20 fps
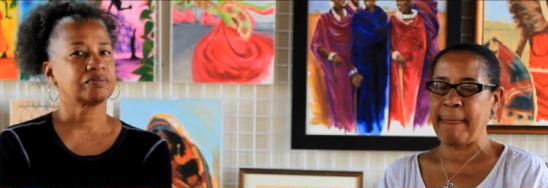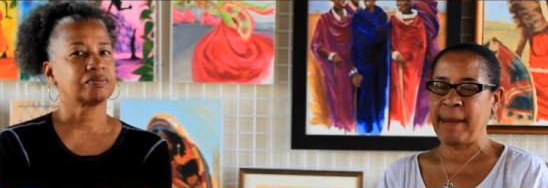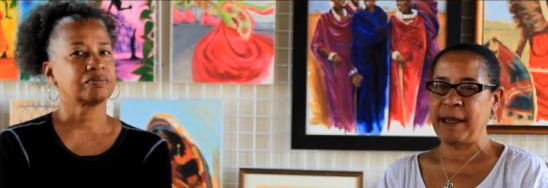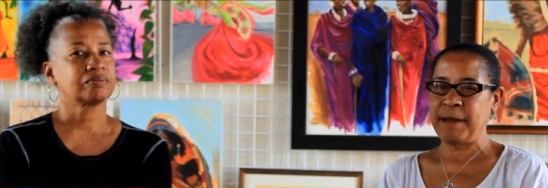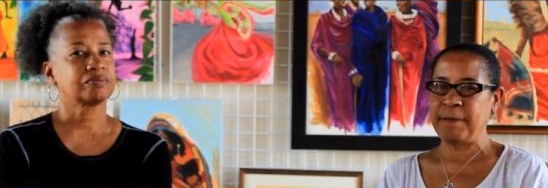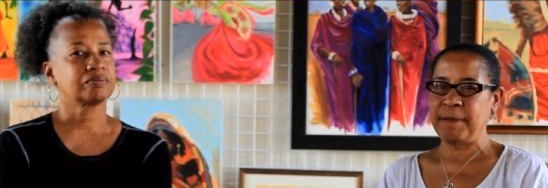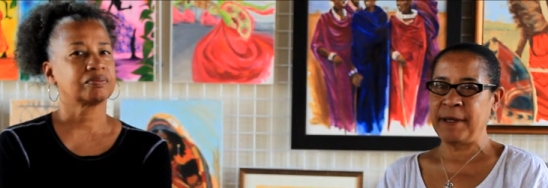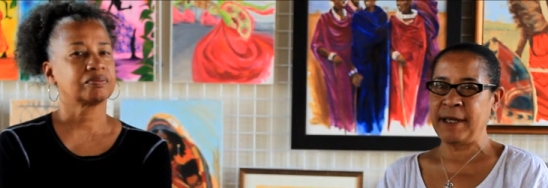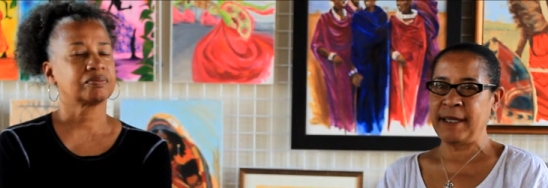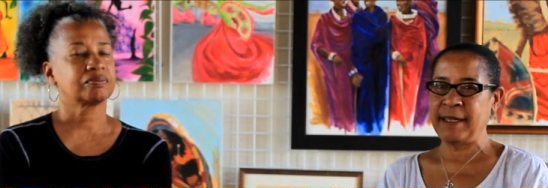
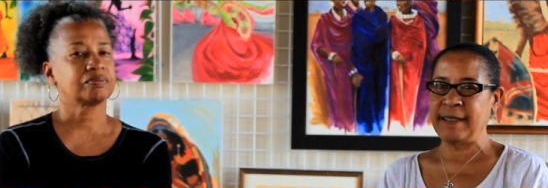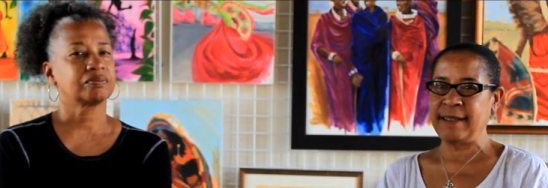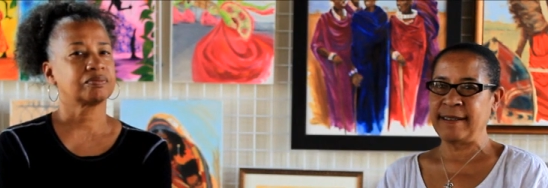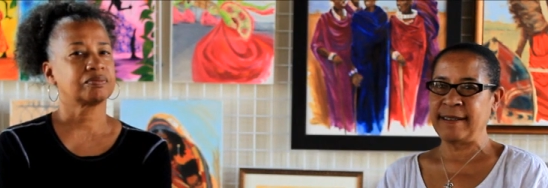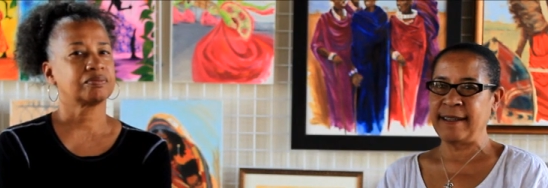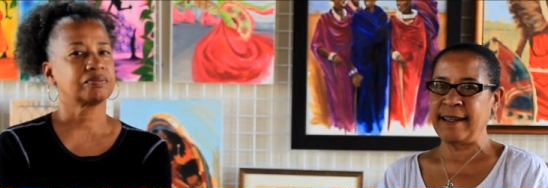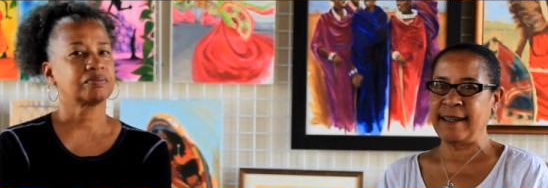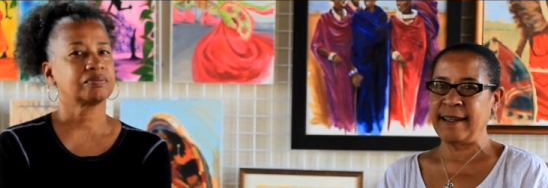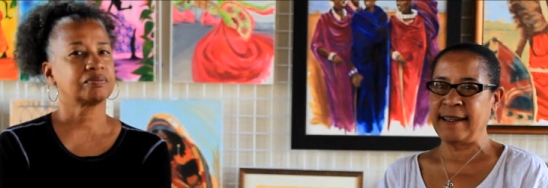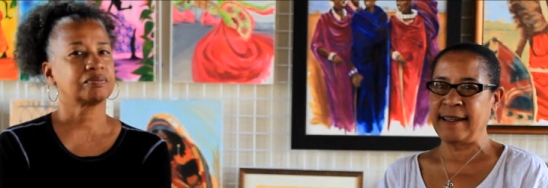Speaker 1: I paint
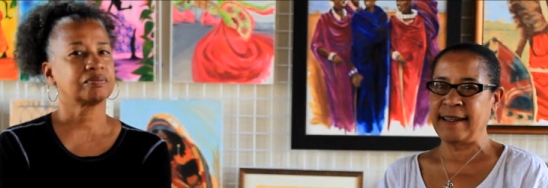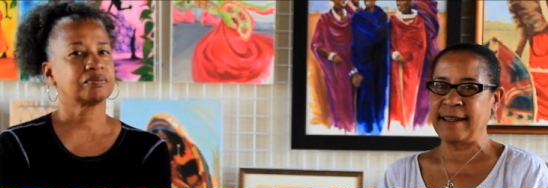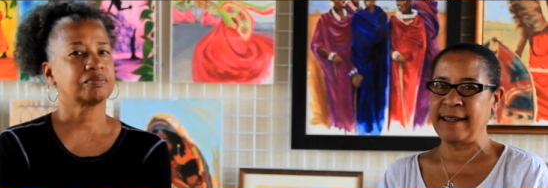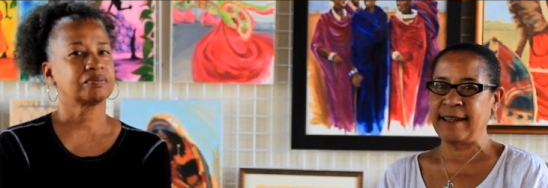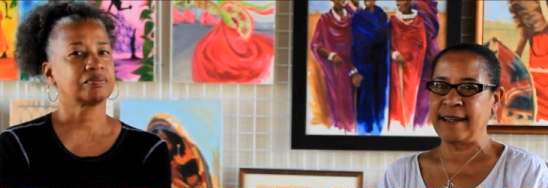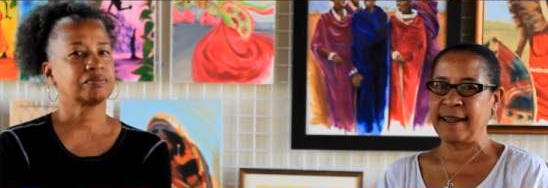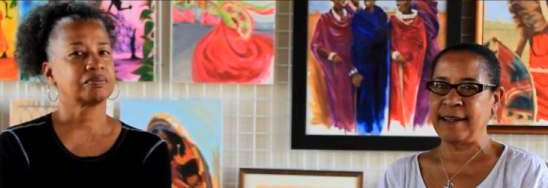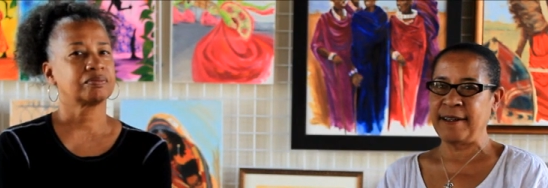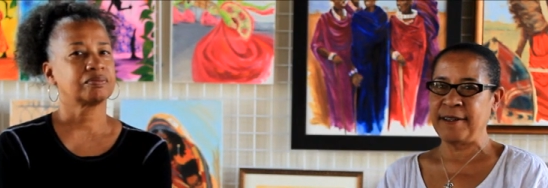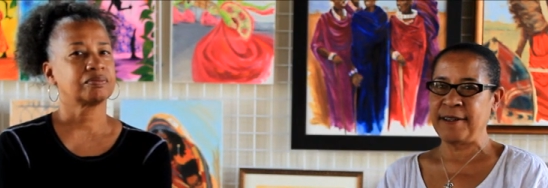
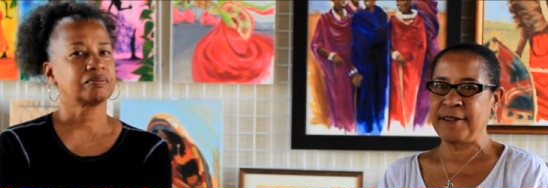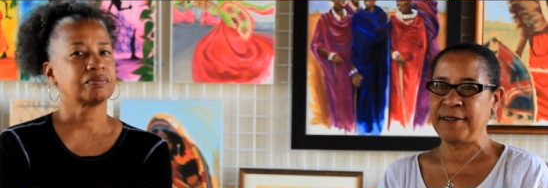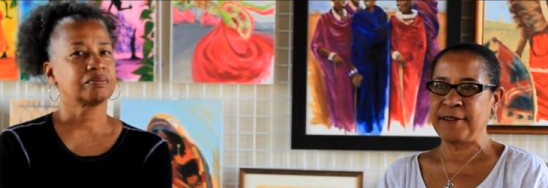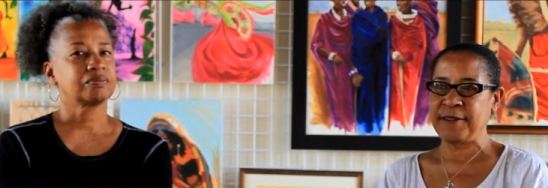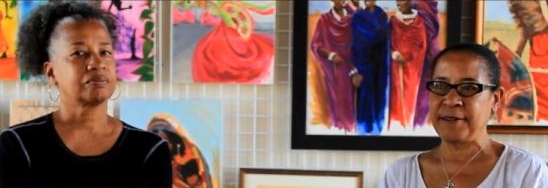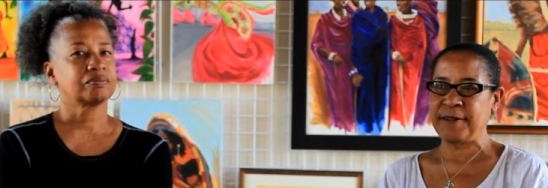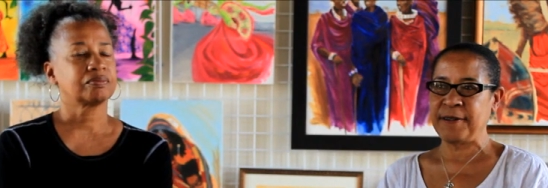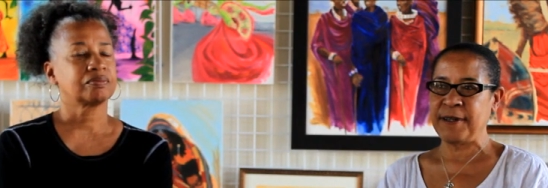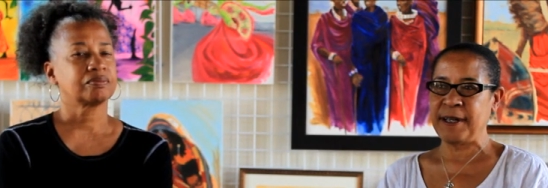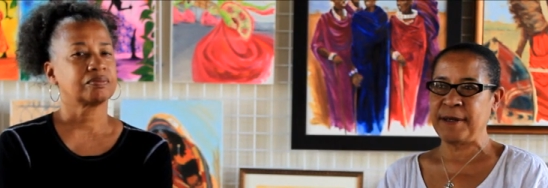and I
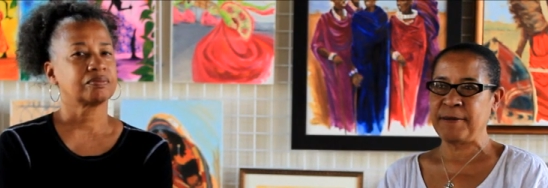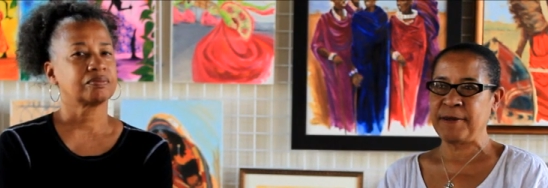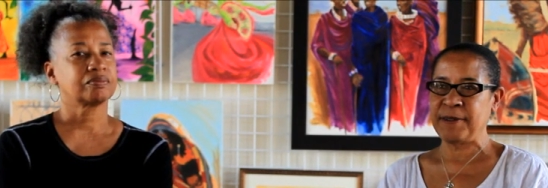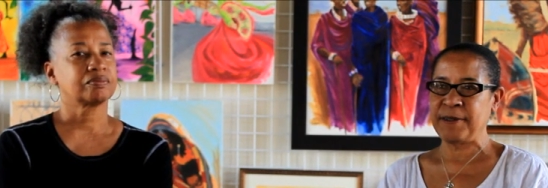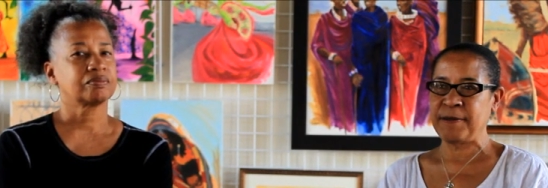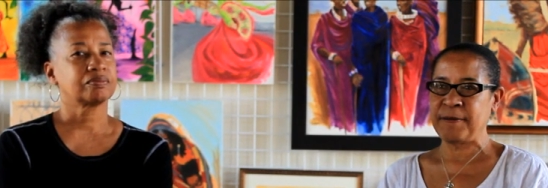also am a